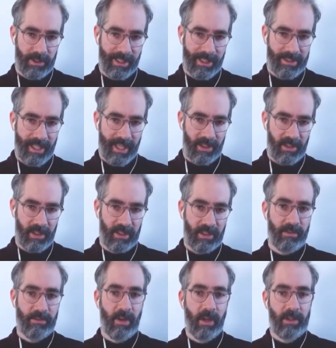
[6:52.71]
That's actually
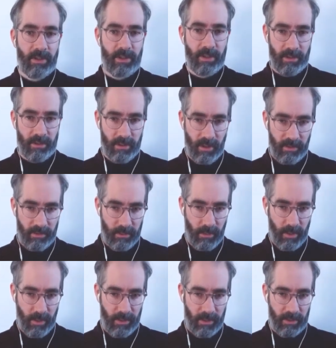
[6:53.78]
the function of
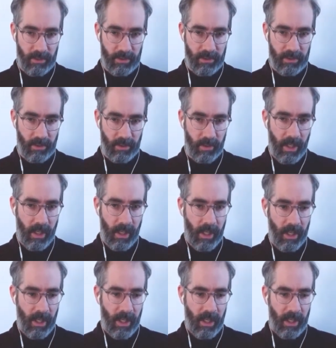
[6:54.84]
emotions. So
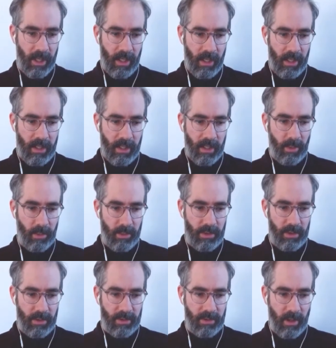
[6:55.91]

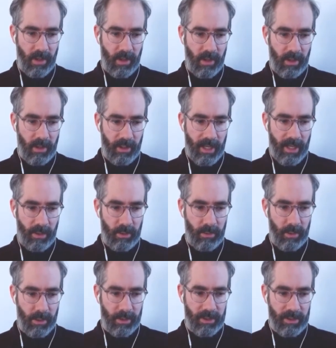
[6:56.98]
emotions are our
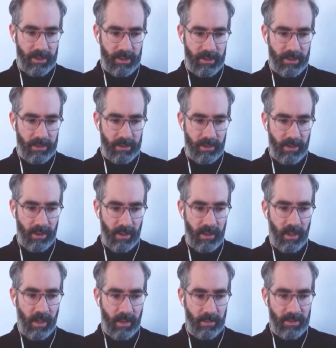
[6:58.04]
body's
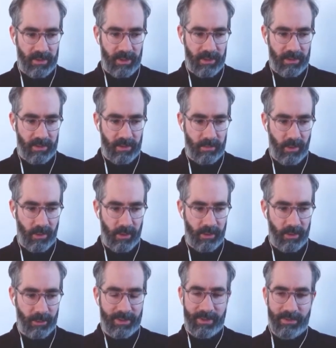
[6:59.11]
alarm system or
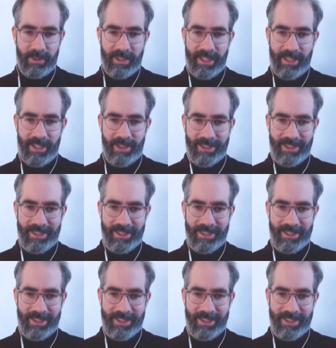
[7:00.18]
notification